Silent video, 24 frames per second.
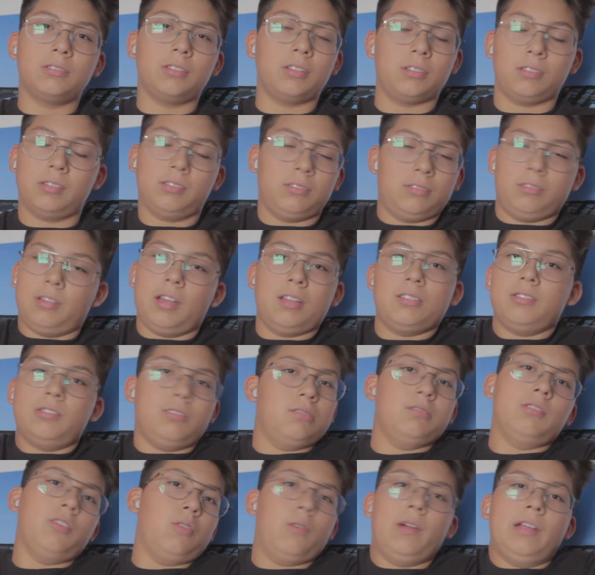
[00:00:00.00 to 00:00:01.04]
like, has
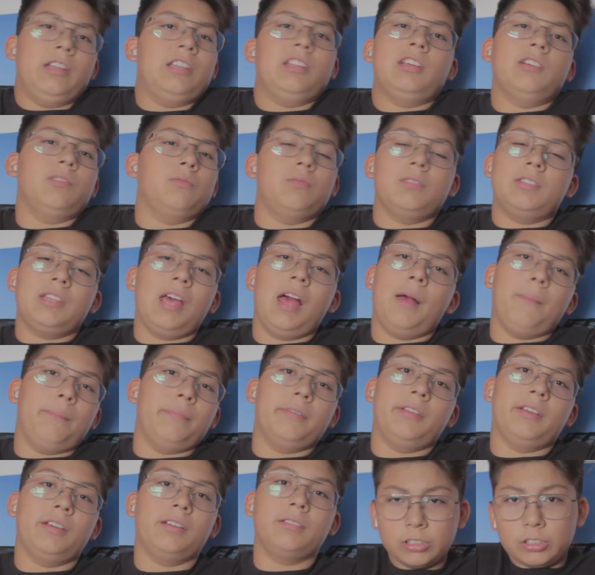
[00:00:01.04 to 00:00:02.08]
no idea what's
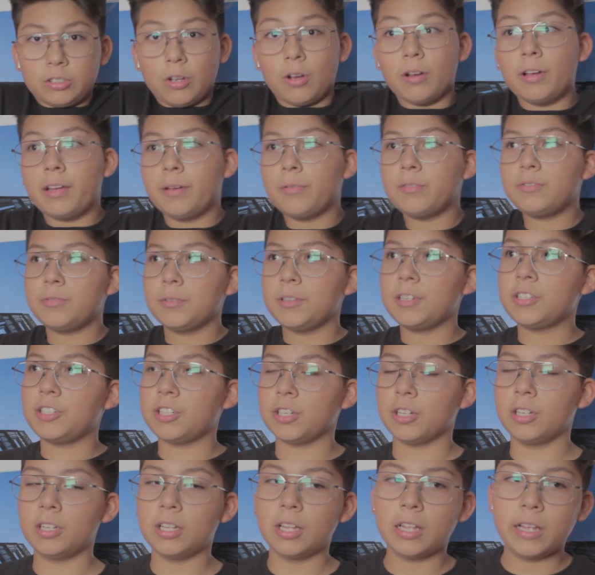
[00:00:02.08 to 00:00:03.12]
happening. So it was really
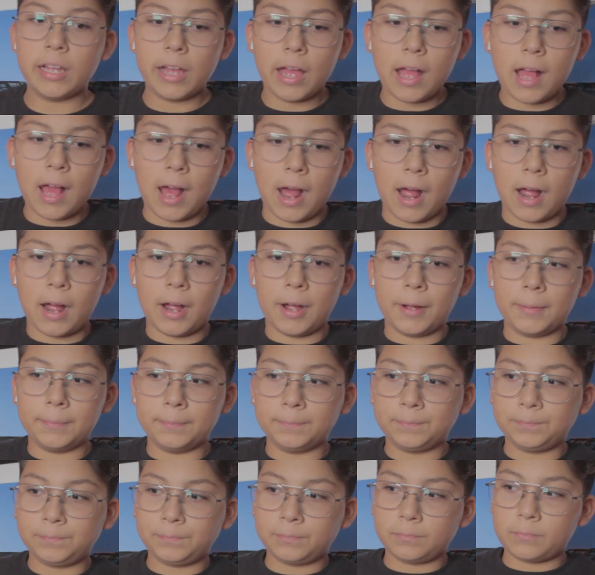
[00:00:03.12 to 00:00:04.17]
chill.
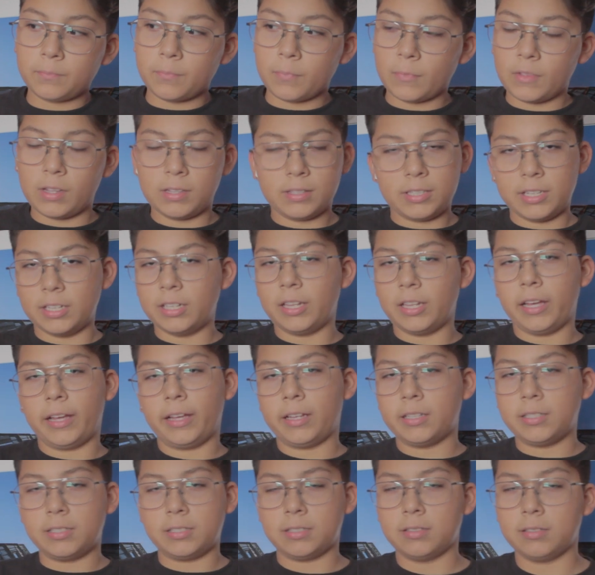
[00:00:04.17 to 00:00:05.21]
Did
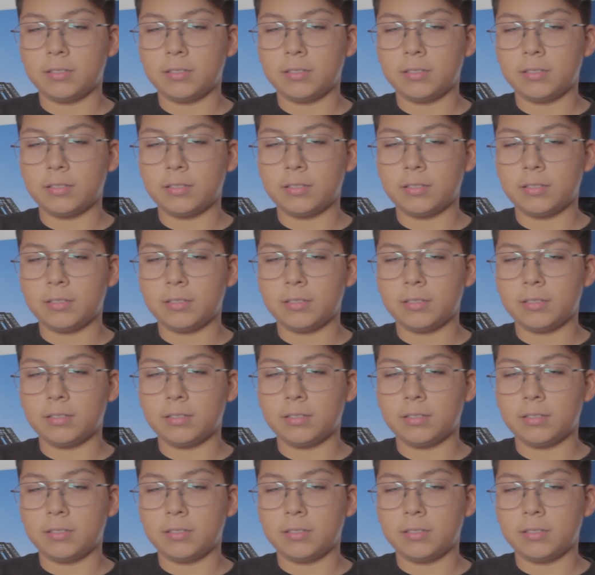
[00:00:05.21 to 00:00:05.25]
like